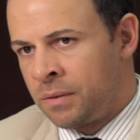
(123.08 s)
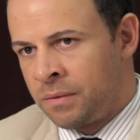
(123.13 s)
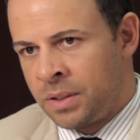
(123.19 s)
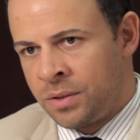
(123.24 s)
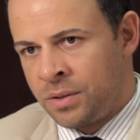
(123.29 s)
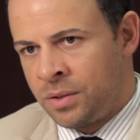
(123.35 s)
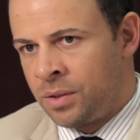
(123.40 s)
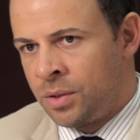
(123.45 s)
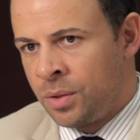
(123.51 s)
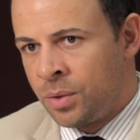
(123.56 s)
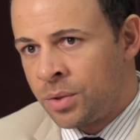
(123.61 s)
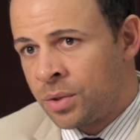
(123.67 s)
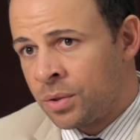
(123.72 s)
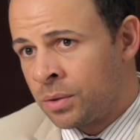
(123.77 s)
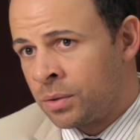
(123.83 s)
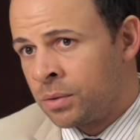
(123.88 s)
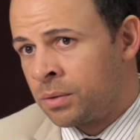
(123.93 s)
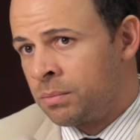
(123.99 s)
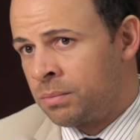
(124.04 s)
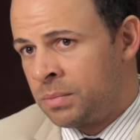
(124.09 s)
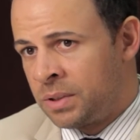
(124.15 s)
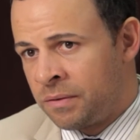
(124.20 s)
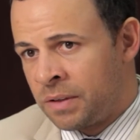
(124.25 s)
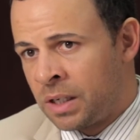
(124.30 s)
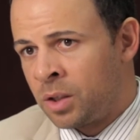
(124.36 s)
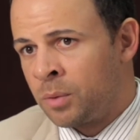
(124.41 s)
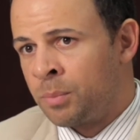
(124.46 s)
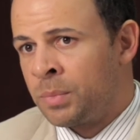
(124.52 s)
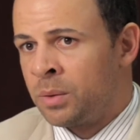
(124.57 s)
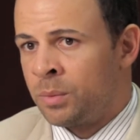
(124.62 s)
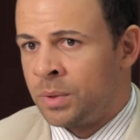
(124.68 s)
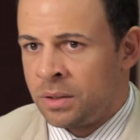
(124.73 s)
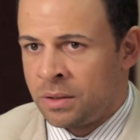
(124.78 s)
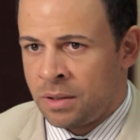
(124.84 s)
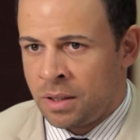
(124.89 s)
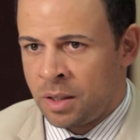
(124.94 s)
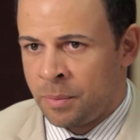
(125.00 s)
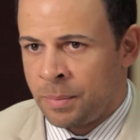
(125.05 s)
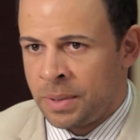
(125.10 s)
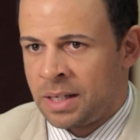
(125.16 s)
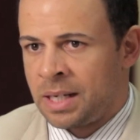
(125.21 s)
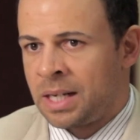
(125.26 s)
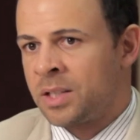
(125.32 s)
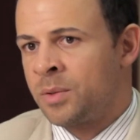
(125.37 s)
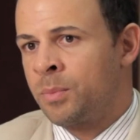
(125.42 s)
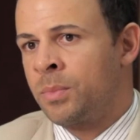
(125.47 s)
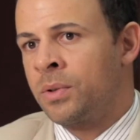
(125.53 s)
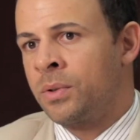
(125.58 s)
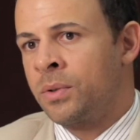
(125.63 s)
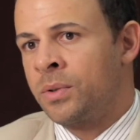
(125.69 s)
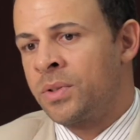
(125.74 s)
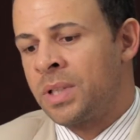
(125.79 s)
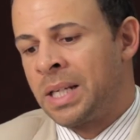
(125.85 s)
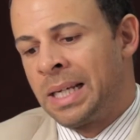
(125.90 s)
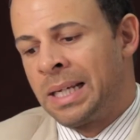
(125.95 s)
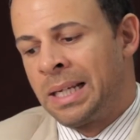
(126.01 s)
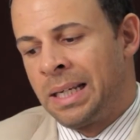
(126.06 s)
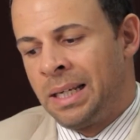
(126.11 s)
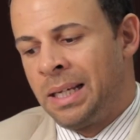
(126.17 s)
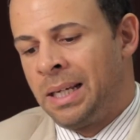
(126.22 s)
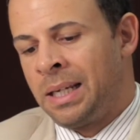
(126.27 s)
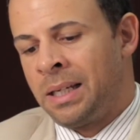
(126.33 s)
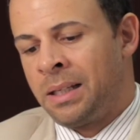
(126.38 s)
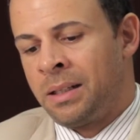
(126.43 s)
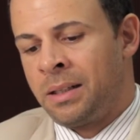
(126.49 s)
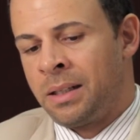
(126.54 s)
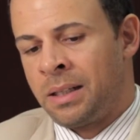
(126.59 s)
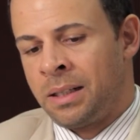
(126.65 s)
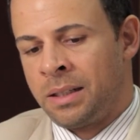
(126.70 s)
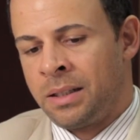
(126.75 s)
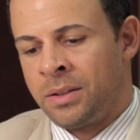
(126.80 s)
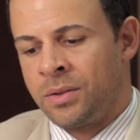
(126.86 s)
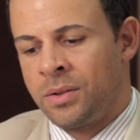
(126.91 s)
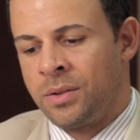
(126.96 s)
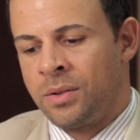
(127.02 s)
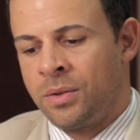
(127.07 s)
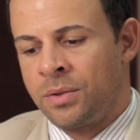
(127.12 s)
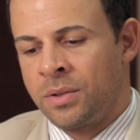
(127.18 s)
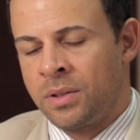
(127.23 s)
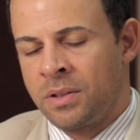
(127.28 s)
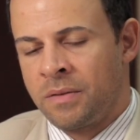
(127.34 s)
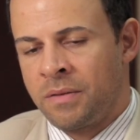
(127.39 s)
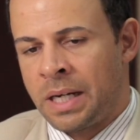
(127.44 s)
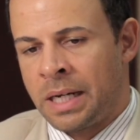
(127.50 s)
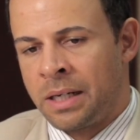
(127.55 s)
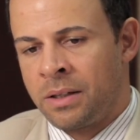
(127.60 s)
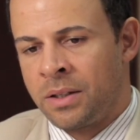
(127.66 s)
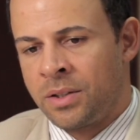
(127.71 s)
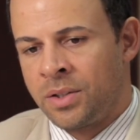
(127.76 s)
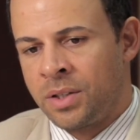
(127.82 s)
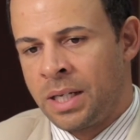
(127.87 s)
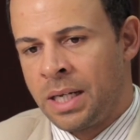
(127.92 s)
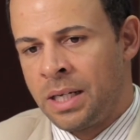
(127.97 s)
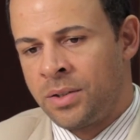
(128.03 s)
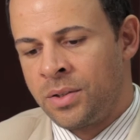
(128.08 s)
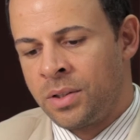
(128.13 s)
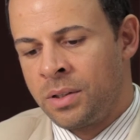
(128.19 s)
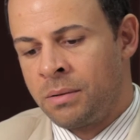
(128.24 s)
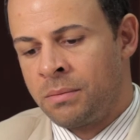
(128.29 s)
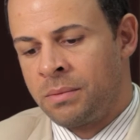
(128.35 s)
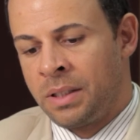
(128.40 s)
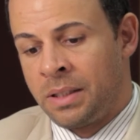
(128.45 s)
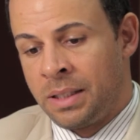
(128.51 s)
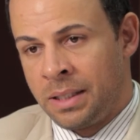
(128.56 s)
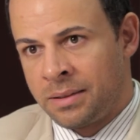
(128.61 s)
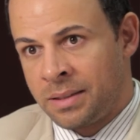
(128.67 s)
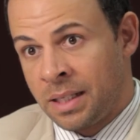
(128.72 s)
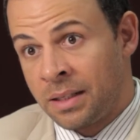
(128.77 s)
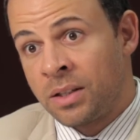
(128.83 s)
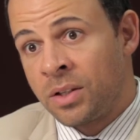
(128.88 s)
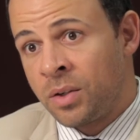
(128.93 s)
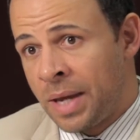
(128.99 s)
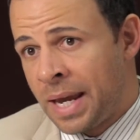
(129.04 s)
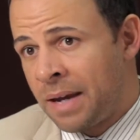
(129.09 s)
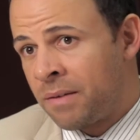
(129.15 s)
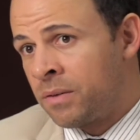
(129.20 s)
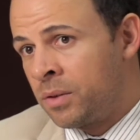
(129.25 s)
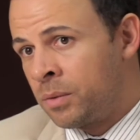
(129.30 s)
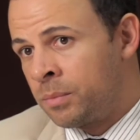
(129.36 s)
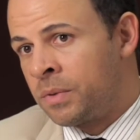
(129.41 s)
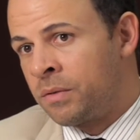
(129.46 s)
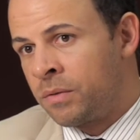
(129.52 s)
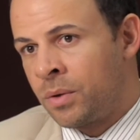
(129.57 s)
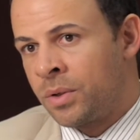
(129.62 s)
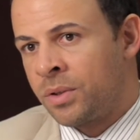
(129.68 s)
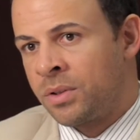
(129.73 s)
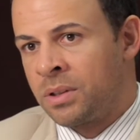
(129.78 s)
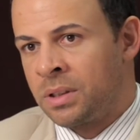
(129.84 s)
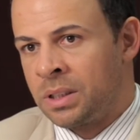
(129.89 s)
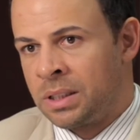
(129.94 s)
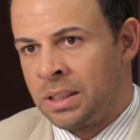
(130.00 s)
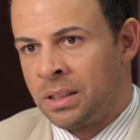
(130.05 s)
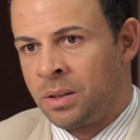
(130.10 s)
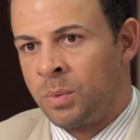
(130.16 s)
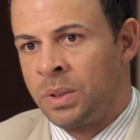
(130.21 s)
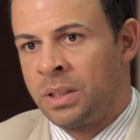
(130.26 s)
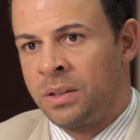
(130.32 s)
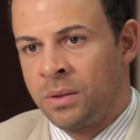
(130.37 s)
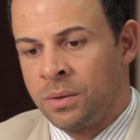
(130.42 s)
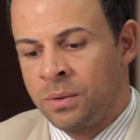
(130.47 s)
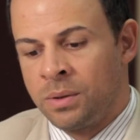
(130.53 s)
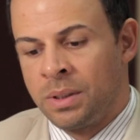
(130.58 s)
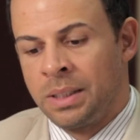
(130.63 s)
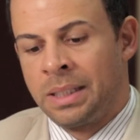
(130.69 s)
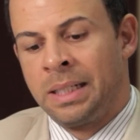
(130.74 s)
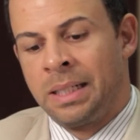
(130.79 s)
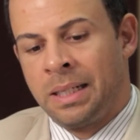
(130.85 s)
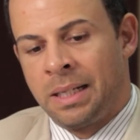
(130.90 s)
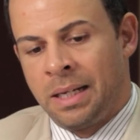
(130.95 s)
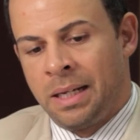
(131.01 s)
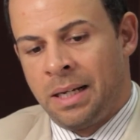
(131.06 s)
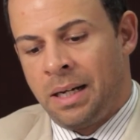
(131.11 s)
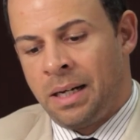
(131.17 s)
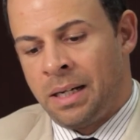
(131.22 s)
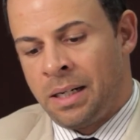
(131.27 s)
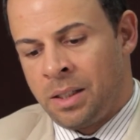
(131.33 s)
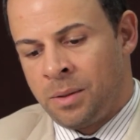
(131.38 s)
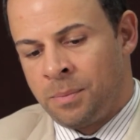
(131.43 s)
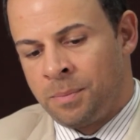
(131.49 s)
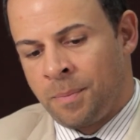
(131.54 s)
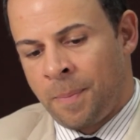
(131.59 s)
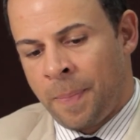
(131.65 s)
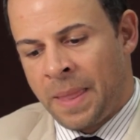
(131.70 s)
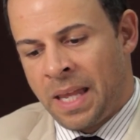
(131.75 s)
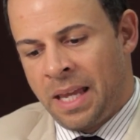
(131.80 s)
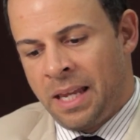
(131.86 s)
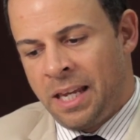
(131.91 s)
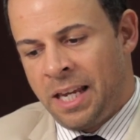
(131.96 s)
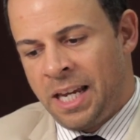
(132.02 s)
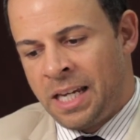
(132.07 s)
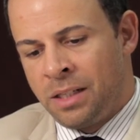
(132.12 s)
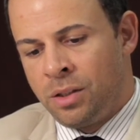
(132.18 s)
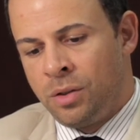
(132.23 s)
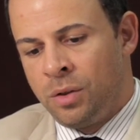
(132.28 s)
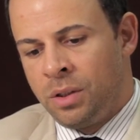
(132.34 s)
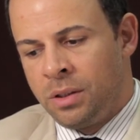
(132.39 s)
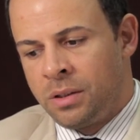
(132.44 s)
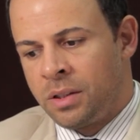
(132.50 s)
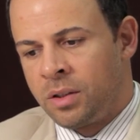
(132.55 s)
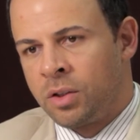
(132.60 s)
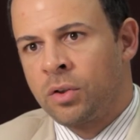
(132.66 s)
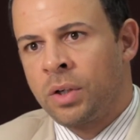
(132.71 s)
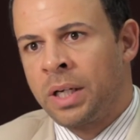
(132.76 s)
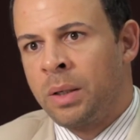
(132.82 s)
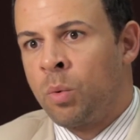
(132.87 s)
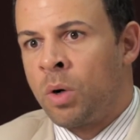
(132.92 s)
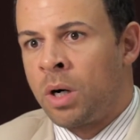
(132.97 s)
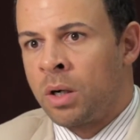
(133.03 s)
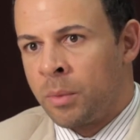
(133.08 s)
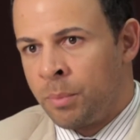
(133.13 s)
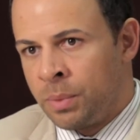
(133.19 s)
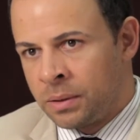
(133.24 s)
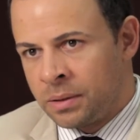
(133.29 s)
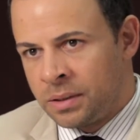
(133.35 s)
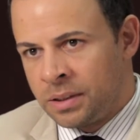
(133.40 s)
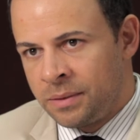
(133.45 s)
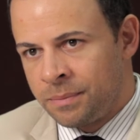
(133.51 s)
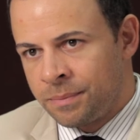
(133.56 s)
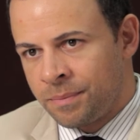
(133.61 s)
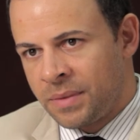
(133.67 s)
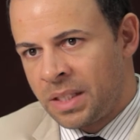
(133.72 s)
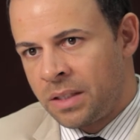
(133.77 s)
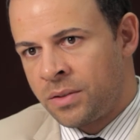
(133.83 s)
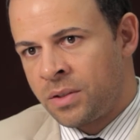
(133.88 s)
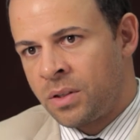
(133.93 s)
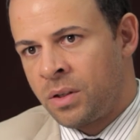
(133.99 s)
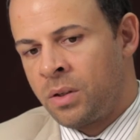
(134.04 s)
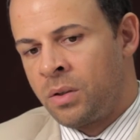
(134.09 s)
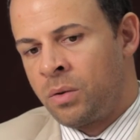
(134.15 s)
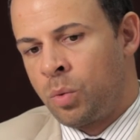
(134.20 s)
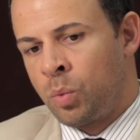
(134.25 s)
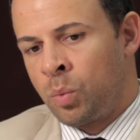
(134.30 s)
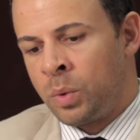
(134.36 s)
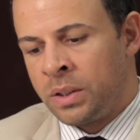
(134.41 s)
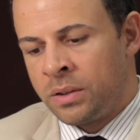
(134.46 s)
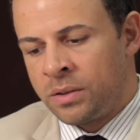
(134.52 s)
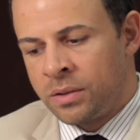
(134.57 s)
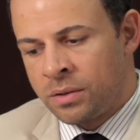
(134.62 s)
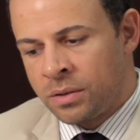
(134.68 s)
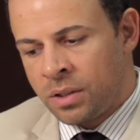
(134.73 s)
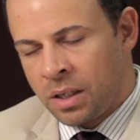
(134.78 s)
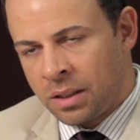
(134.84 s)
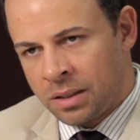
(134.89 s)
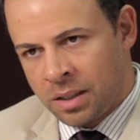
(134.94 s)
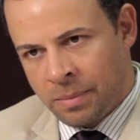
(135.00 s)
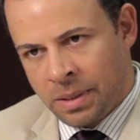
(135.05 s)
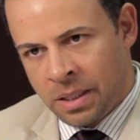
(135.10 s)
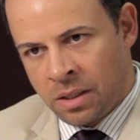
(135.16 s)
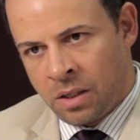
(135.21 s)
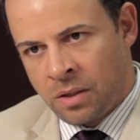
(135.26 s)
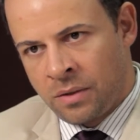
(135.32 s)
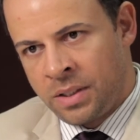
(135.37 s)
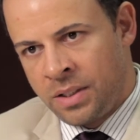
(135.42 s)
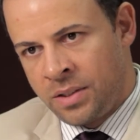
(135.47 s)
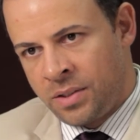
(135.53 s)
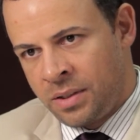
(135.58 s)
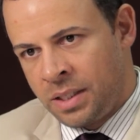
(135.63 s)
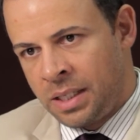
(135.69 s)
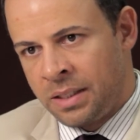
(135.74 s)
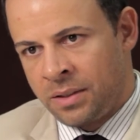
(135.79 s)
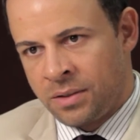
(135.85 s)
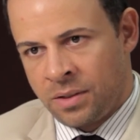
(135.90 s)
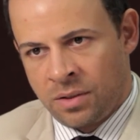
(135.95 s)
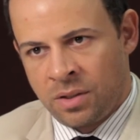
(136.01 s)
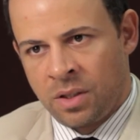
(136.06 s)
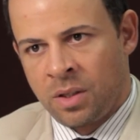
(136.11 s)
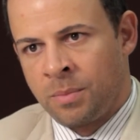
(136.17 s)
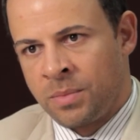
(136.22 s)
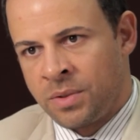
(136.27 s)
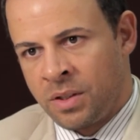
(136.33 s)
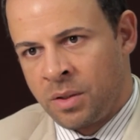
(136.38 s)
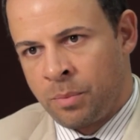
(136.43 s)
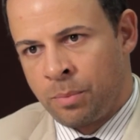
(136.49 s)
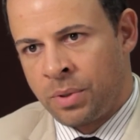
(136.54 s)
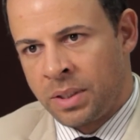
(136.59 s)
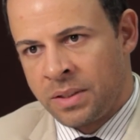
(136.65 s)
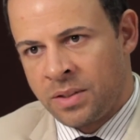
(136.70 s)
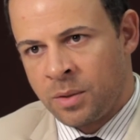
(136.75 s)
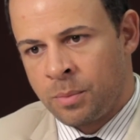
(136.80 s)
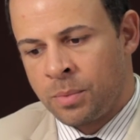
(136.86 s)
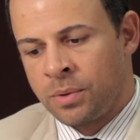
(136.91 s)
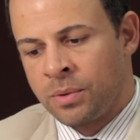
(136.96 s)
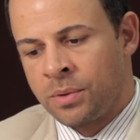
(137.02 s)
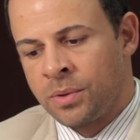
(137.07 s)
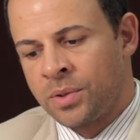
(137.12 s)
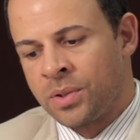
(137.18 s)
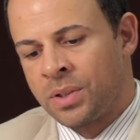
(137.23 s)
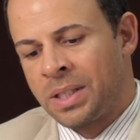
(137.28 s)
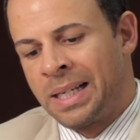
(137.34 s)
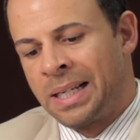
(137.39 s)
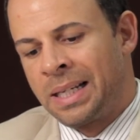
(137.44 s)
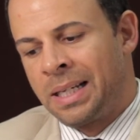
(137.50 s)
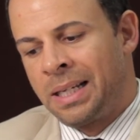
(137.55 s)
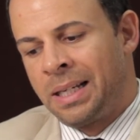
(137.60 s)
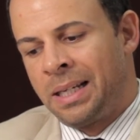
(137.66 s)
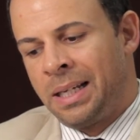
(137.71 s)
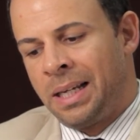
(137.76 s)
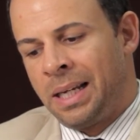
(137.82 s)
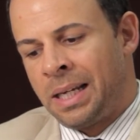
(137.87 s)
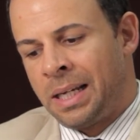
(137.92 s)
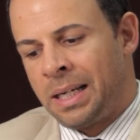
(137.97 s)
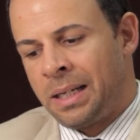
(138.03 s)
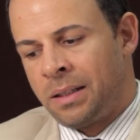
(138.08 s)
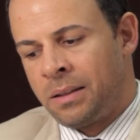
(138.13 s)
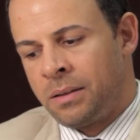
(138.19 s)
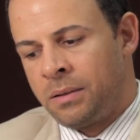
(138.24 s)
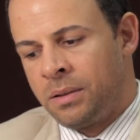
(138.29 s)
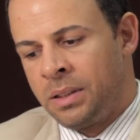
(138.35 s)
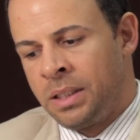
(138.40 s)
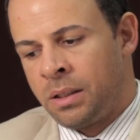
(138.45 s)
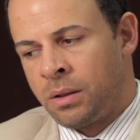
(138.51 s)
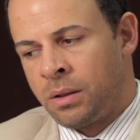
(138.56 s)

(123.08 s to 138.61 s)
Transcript: of institutional development when you talk about hospitals and institutions of higher education, to the extent that you have them. Unfortunately, here we do. And you need to create walkability. So we talked about all these things in terms of the principles, and